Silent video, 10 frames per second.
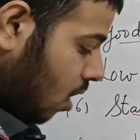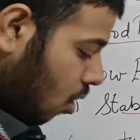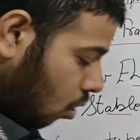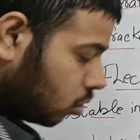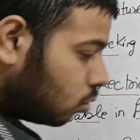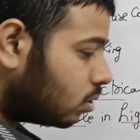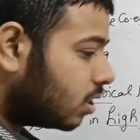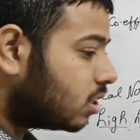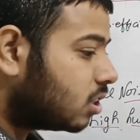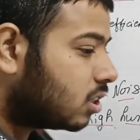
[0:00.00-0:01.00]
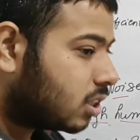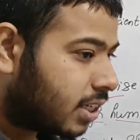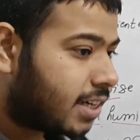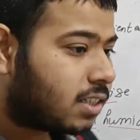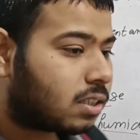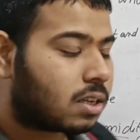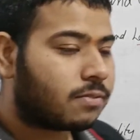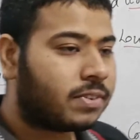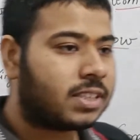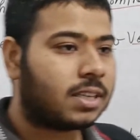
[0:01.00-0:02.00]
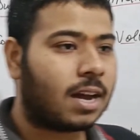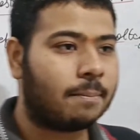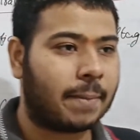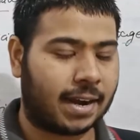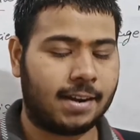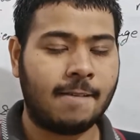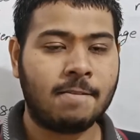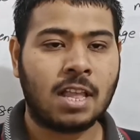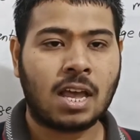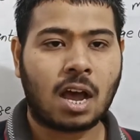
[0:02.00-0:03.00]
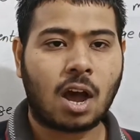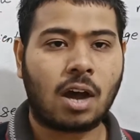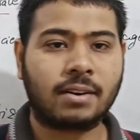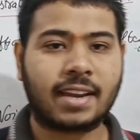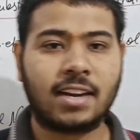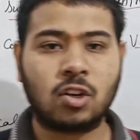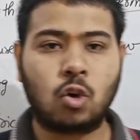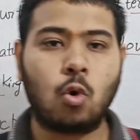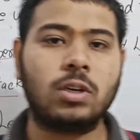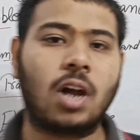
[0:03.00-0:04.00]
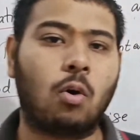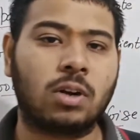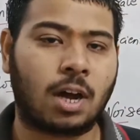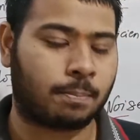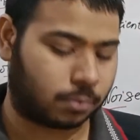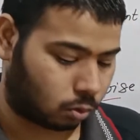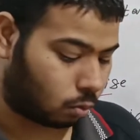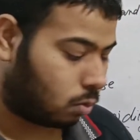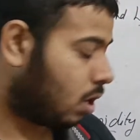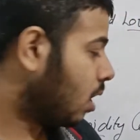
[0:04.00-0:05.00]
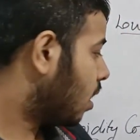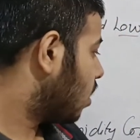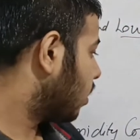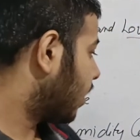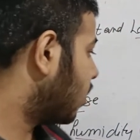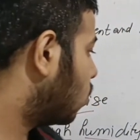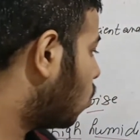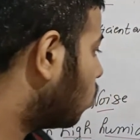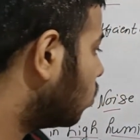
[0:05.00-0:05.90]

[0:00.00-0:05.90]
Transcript: Also, the sheets which are made or can go down to 1